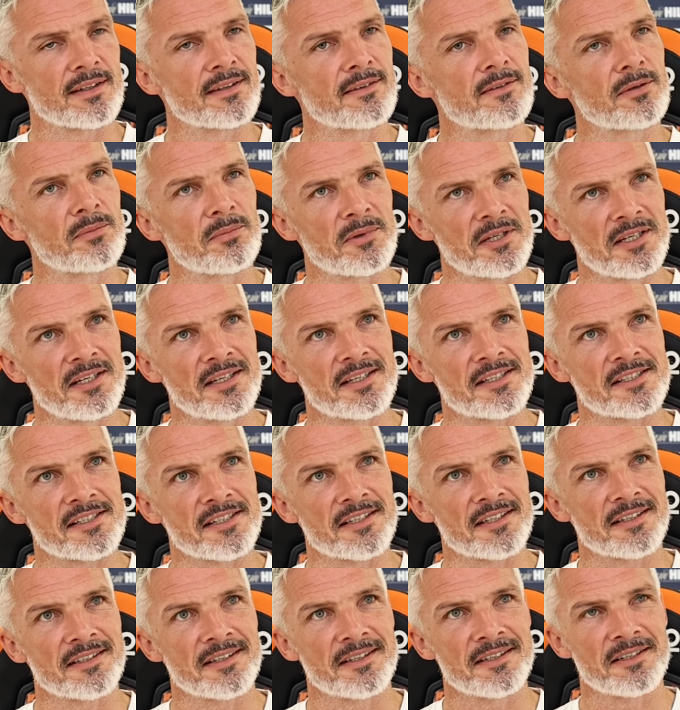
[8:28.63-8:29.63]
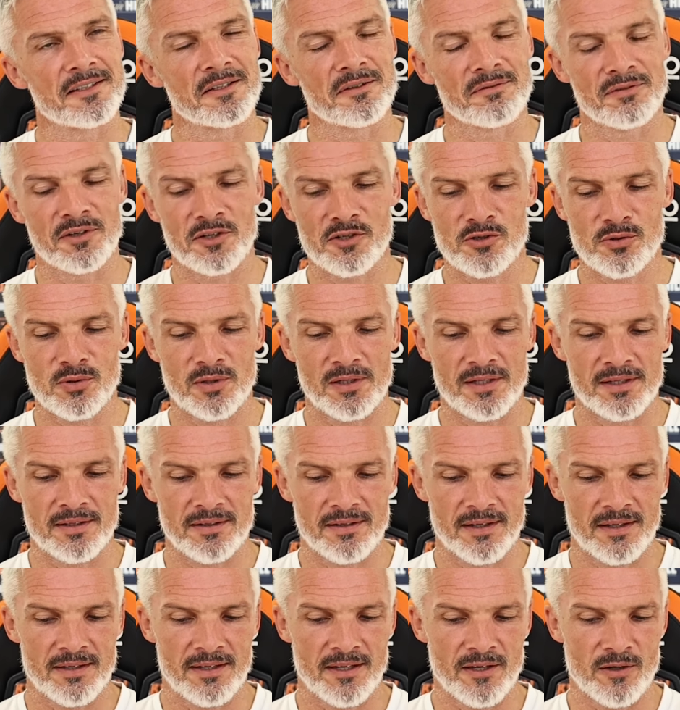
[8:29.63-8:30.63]
into me as an individual
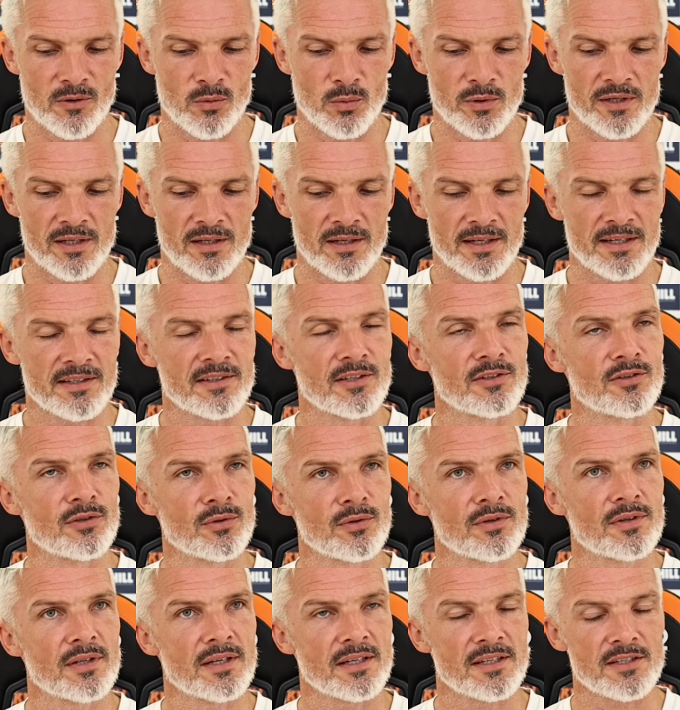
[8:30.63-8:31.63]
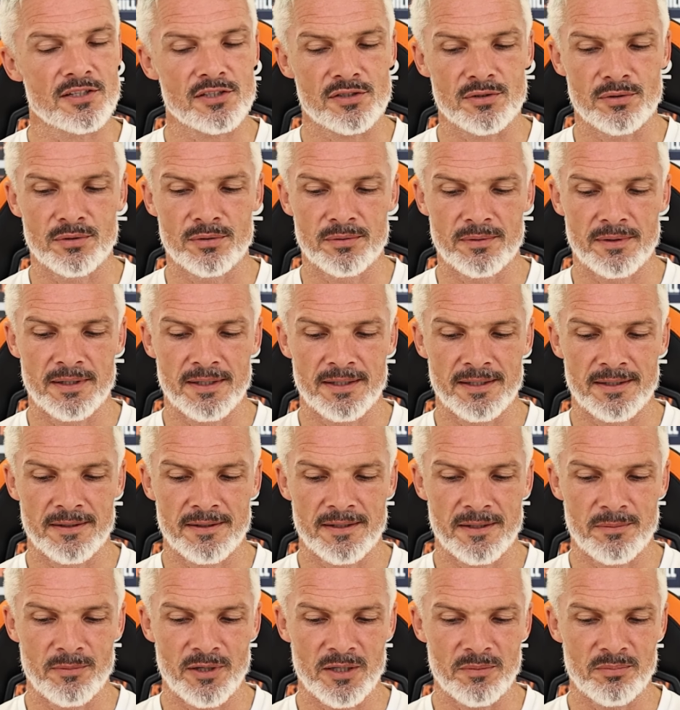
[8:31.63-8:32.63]
and how we like to do things, so
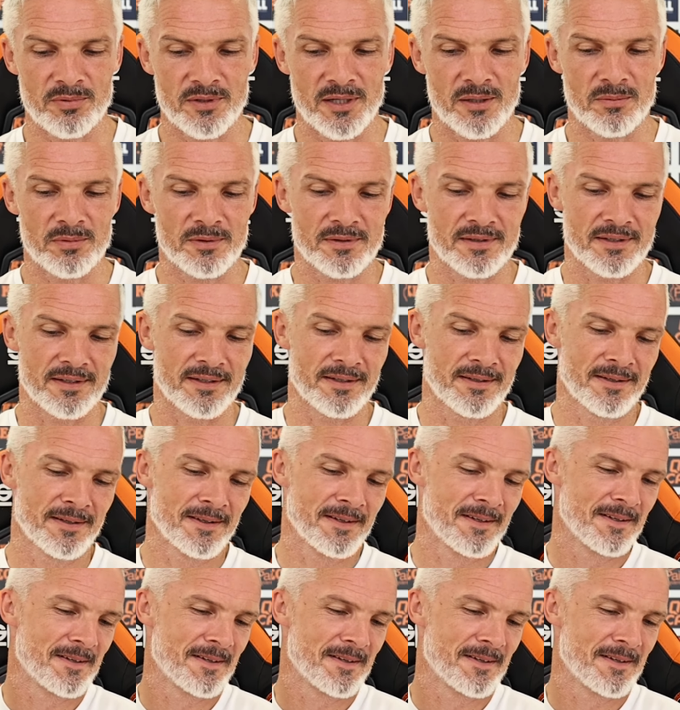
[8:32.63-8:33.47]
he might be able to